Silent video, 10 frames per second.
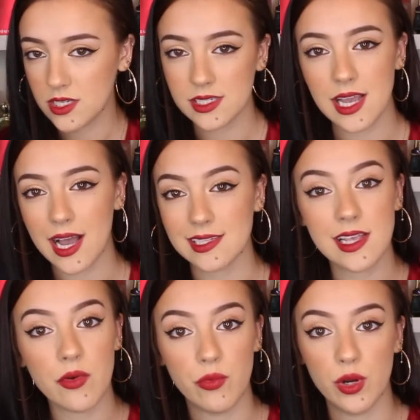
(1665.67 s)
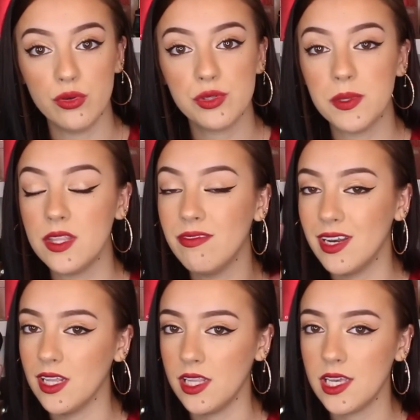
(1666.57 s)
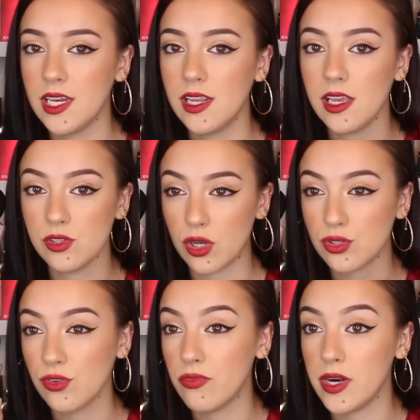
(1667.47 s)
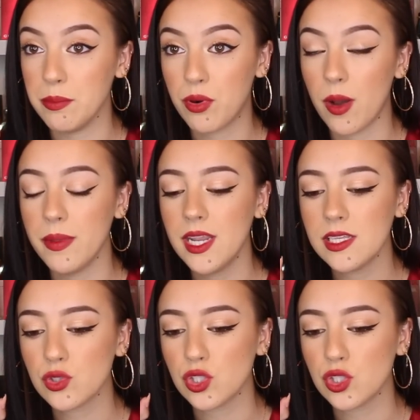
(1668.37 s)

because it has that rose, but the vanilla in it is also very prominent.